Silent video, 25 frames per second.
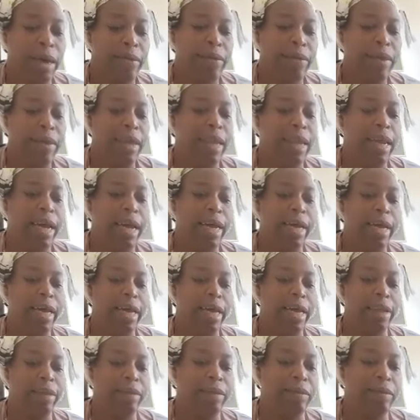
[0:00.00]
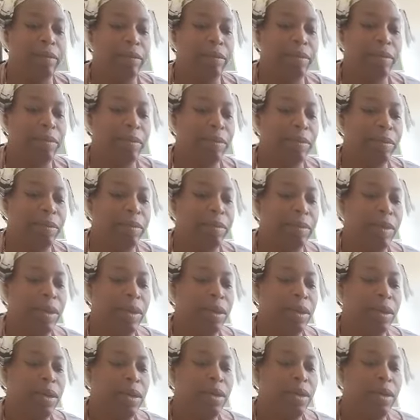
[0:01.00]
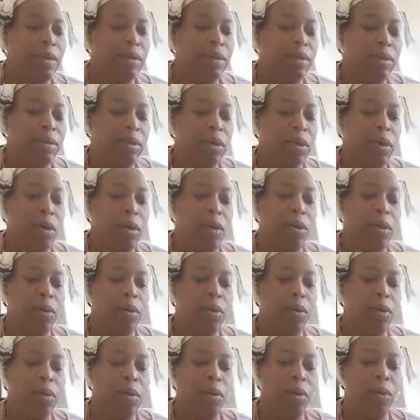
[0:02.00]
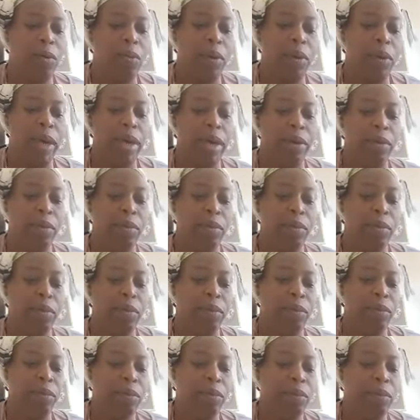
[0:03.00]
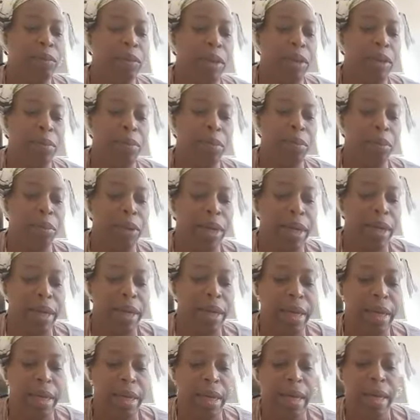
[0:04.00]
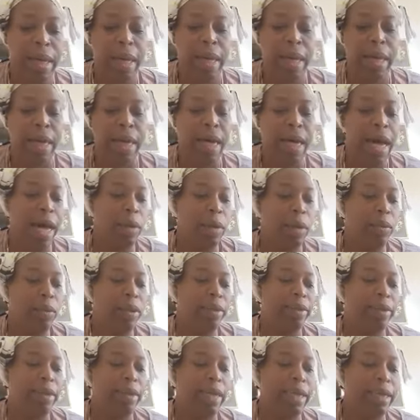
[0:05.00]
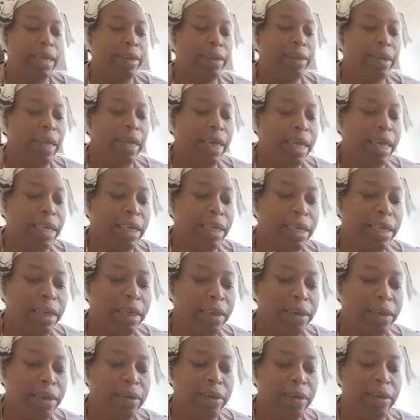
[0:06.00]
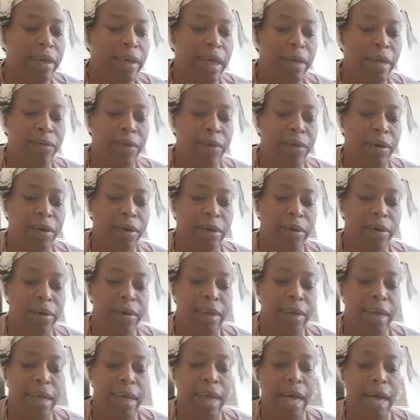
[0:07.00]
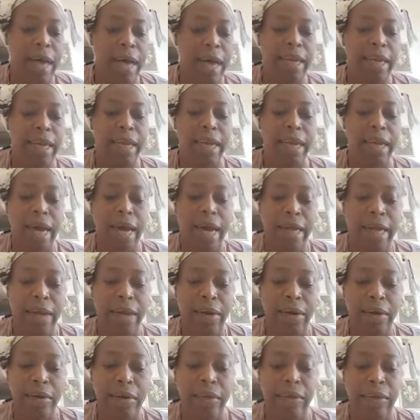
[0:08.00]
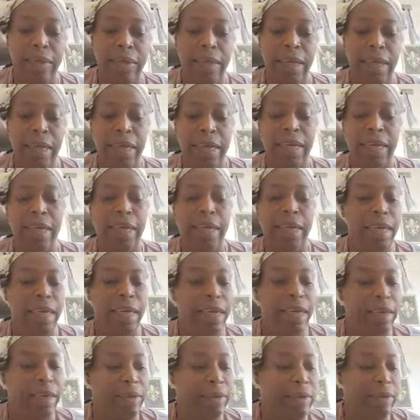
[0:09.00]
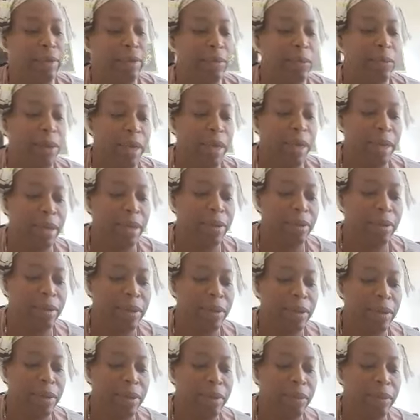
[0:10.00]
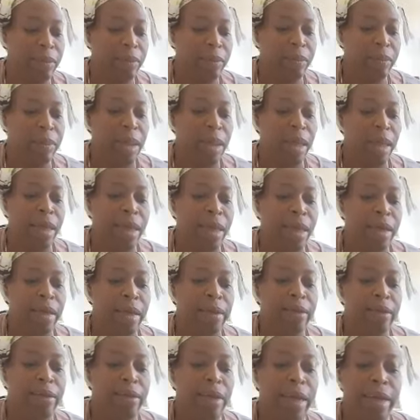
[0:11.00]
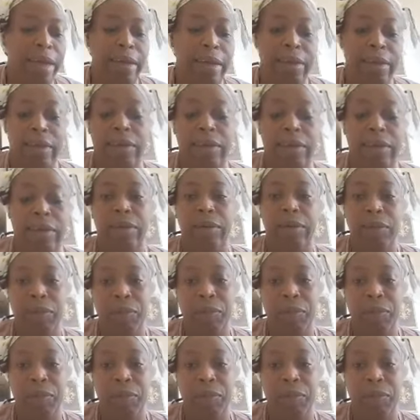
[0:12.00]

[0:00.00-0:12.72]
of the lion. So when we pray, God will send his angel to save us and guide us in his way. Saints,